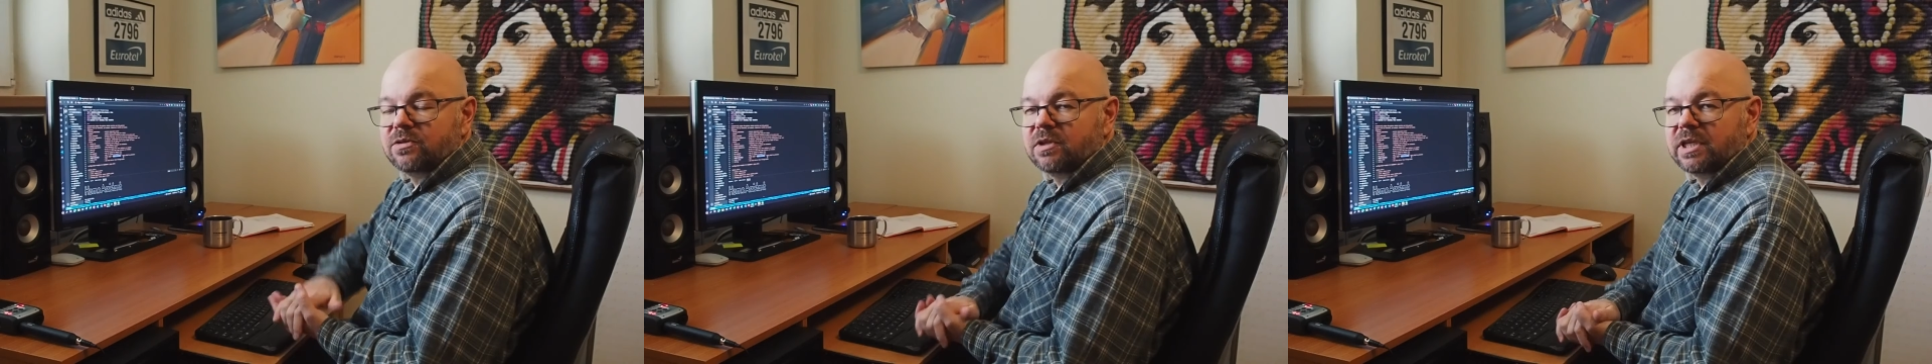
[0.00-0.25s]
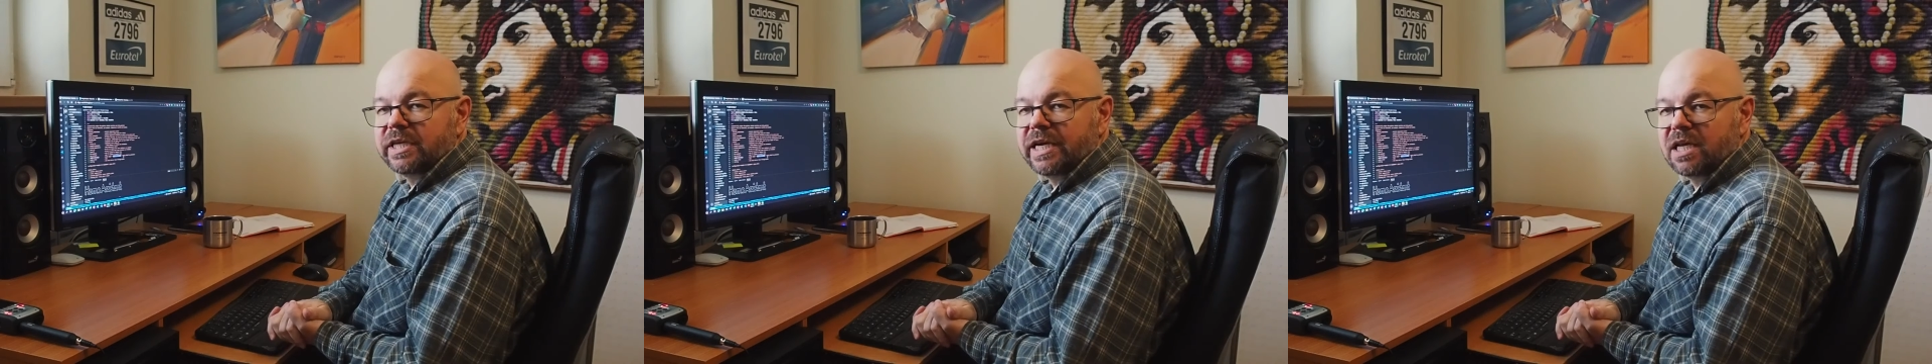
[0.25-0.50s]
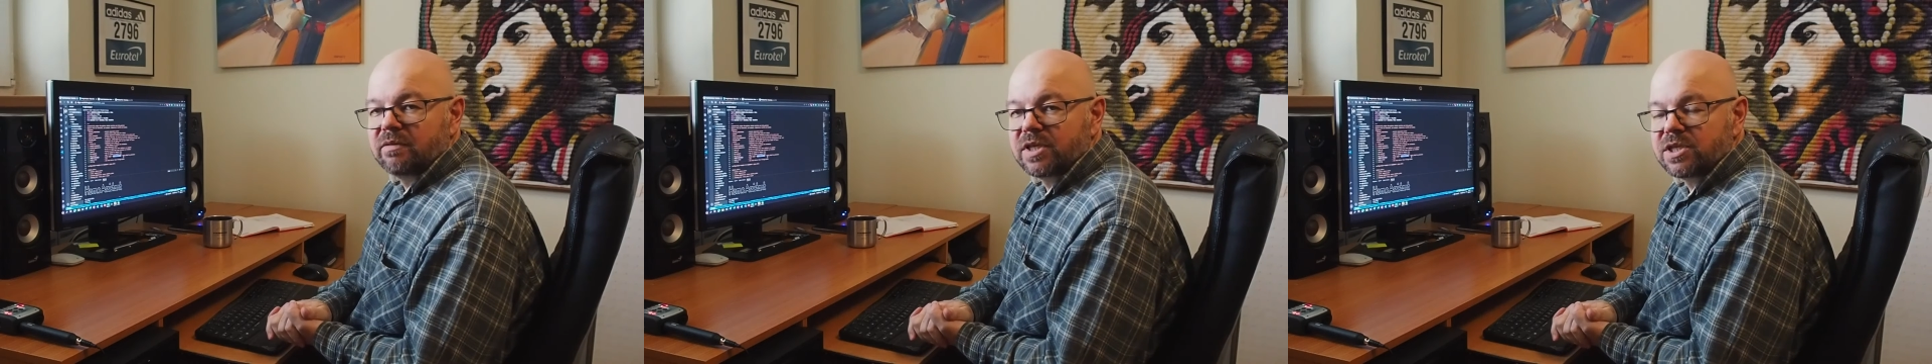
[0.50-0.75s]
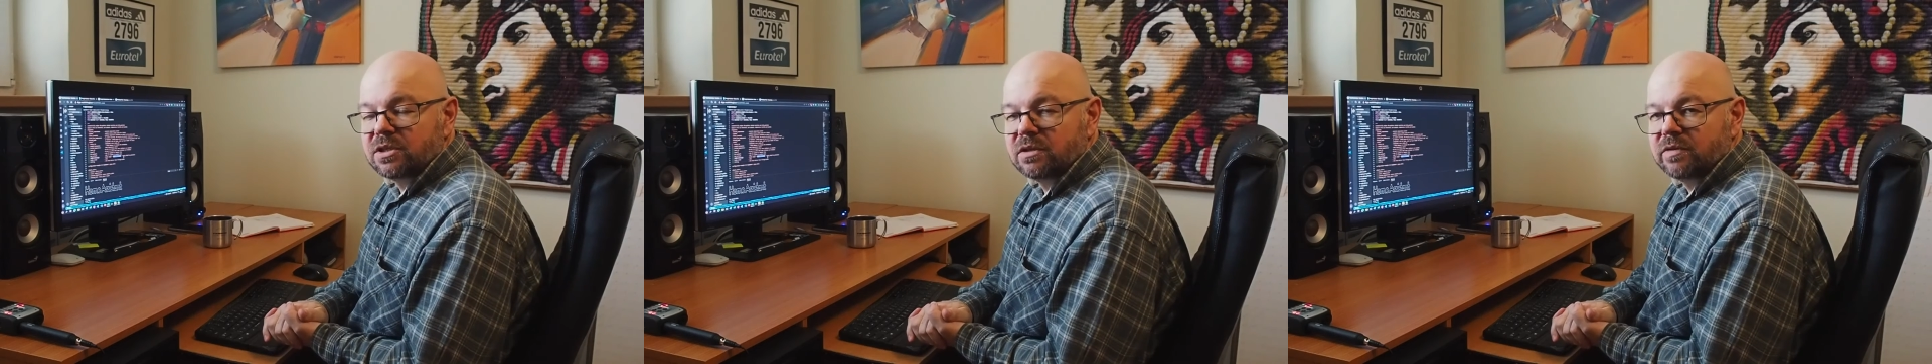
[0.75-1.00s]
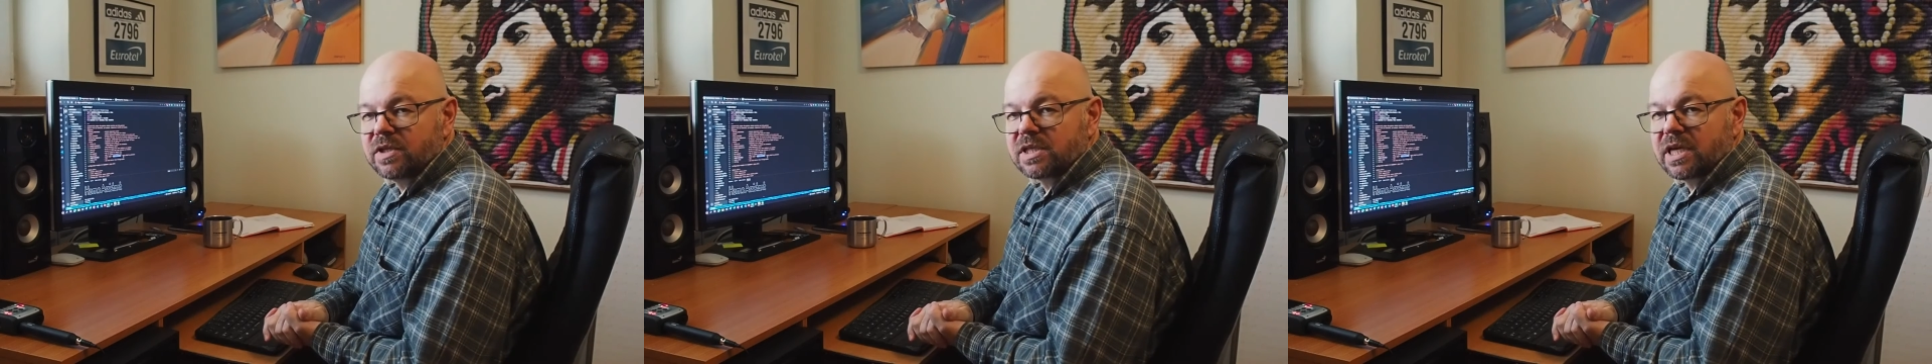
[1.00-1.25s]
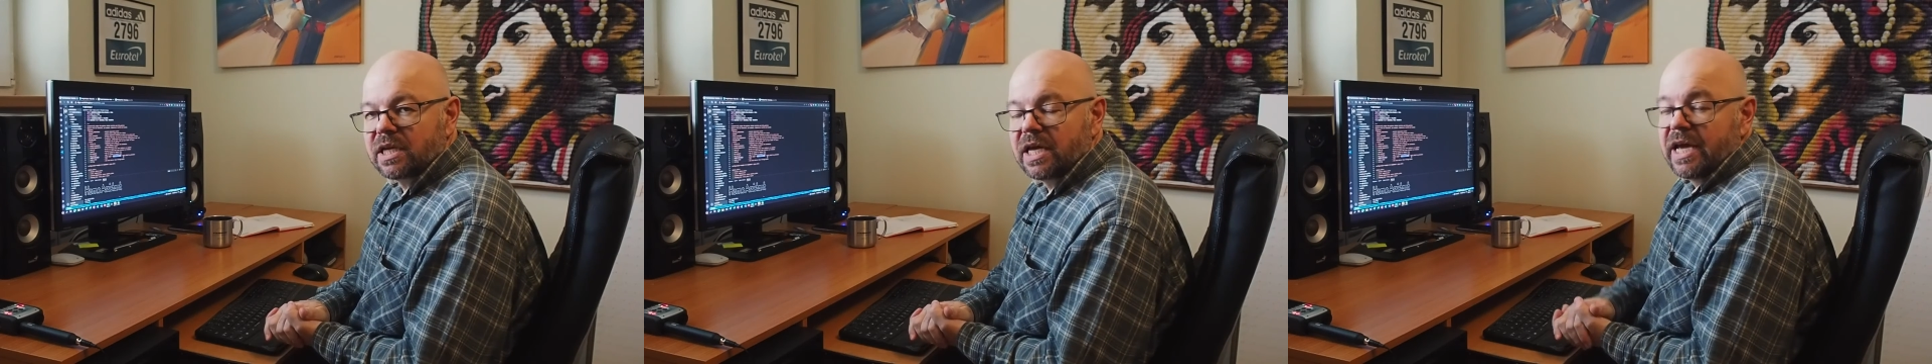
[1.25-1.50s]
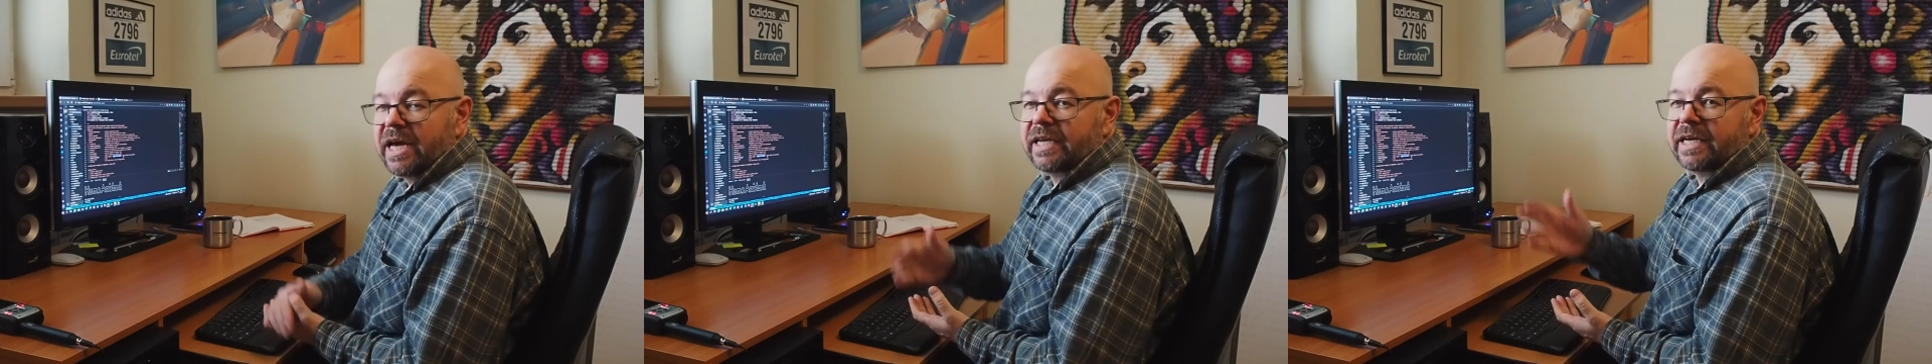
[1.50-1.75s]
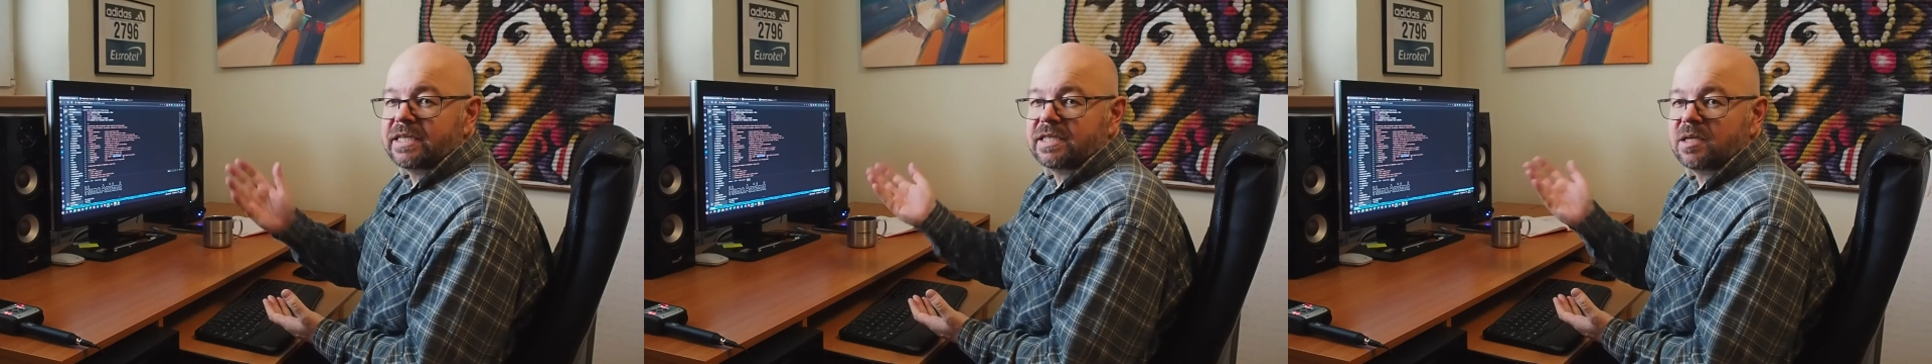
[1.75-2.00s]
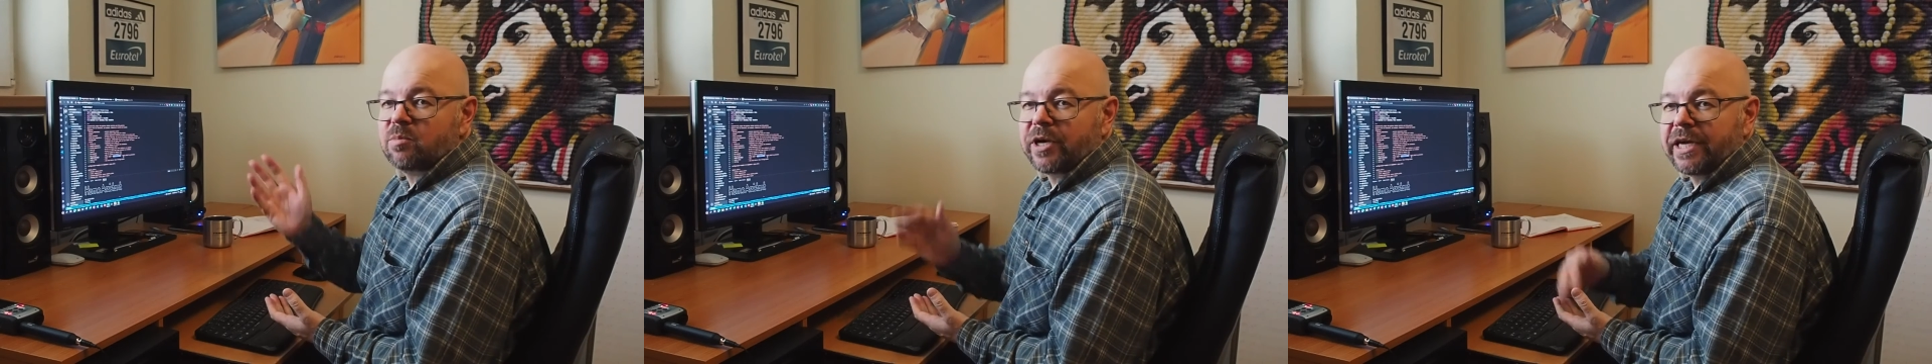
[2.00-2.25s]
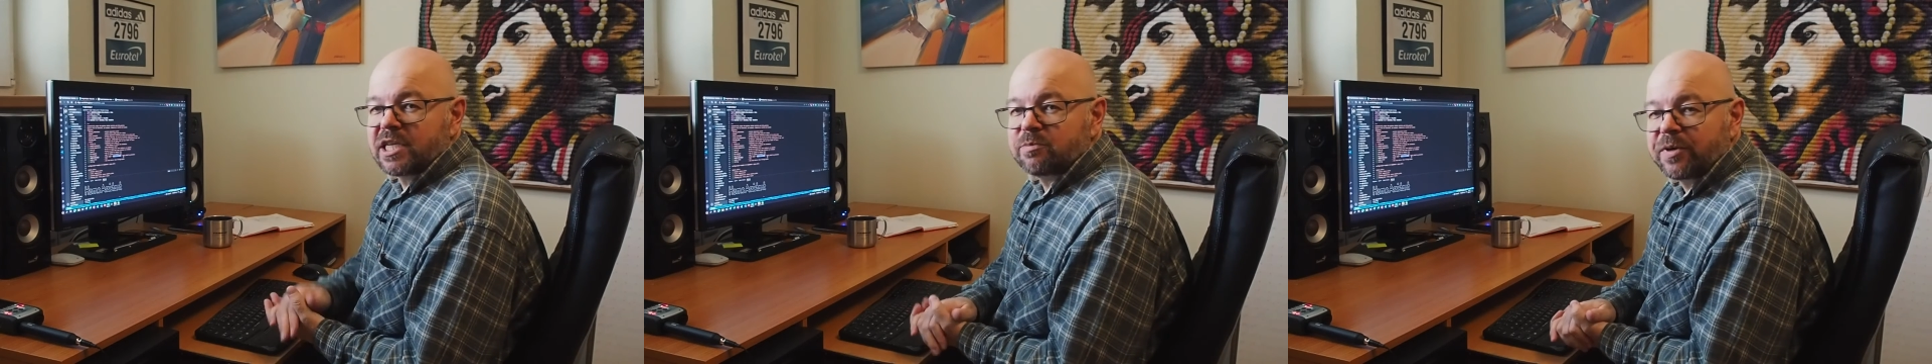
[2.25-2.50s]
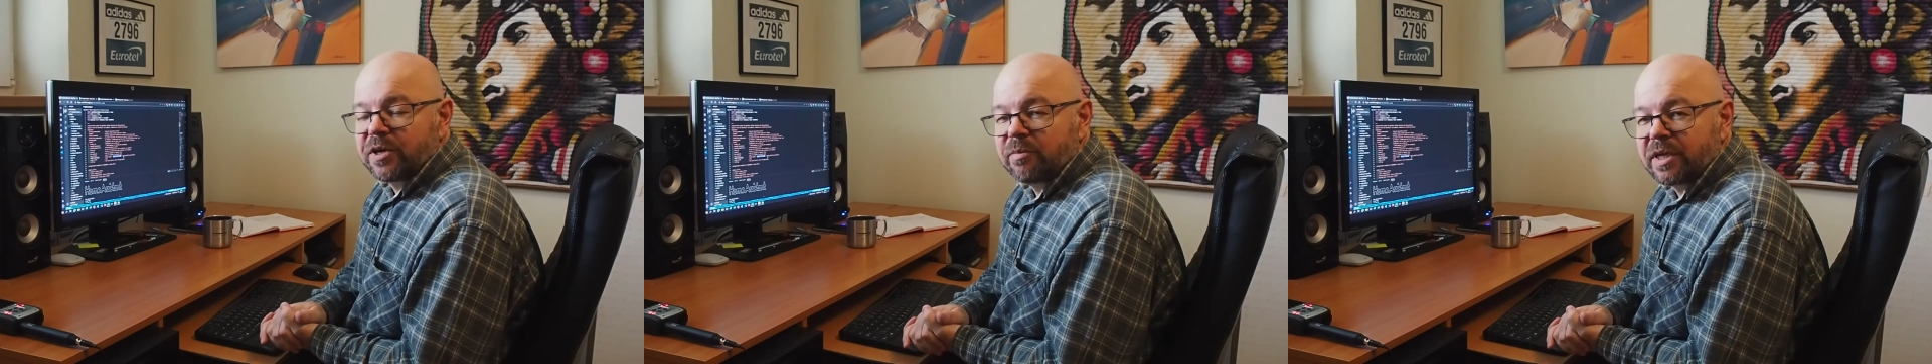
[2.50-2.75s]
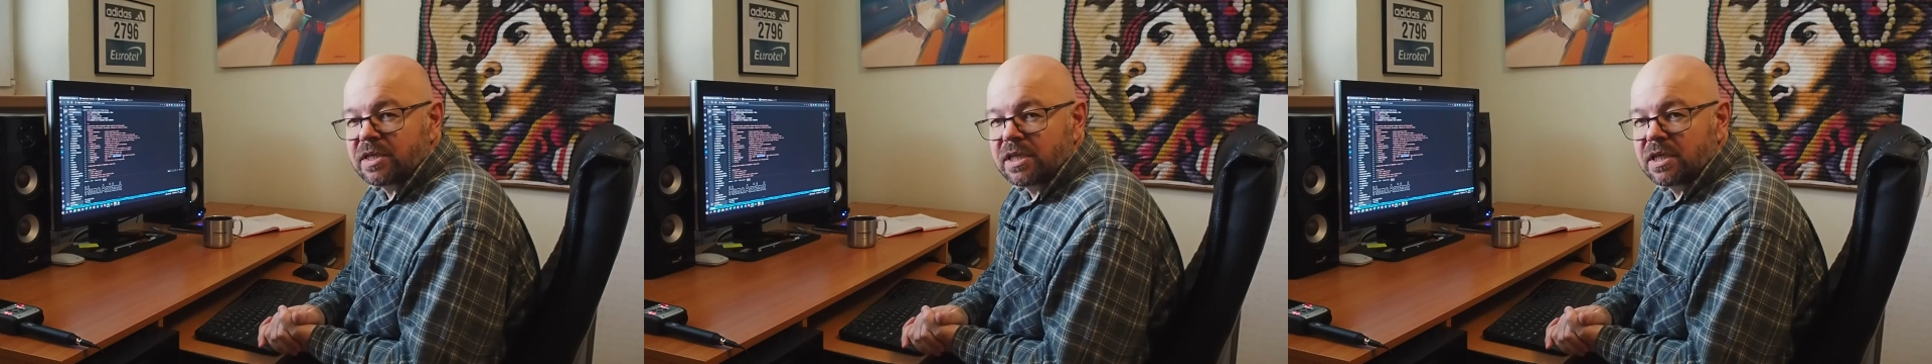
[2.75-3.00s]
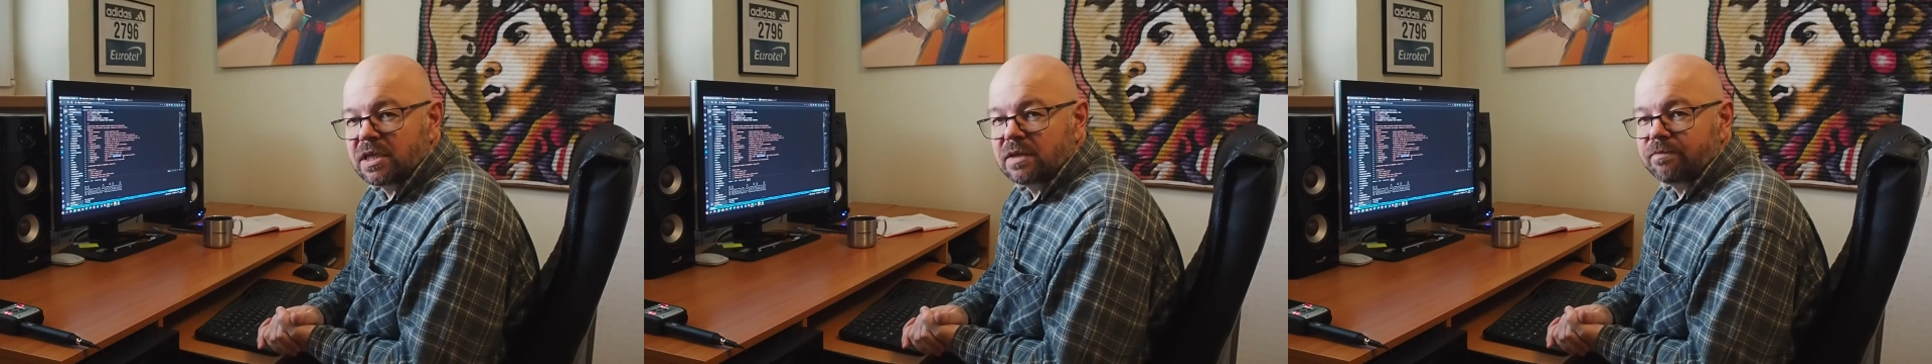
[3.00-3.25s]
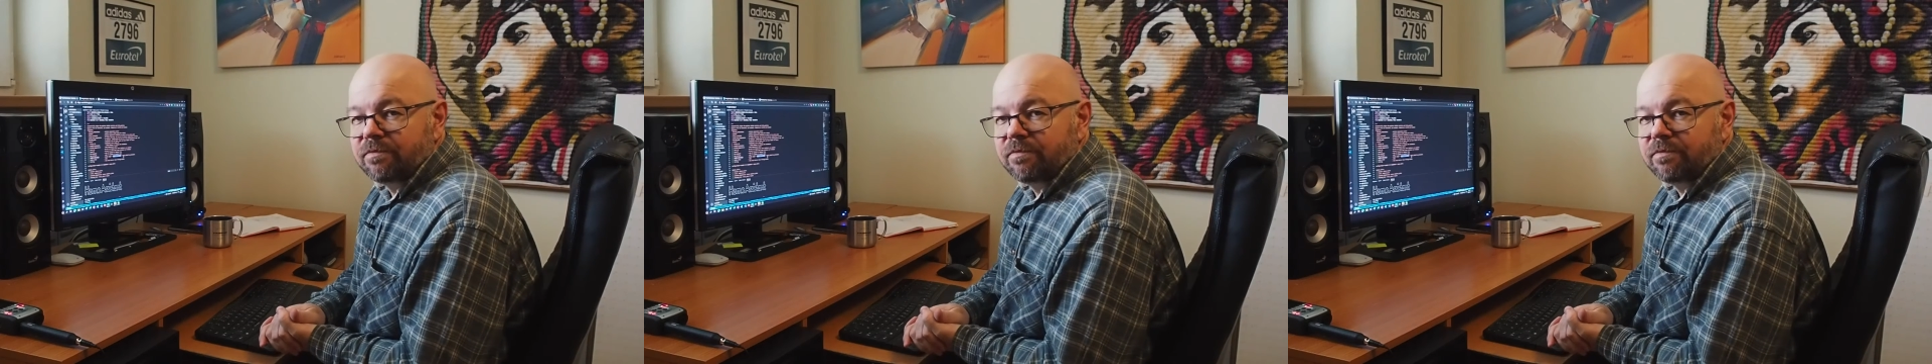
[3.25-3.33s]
on the elevation of the sun. And I did it by experimenting,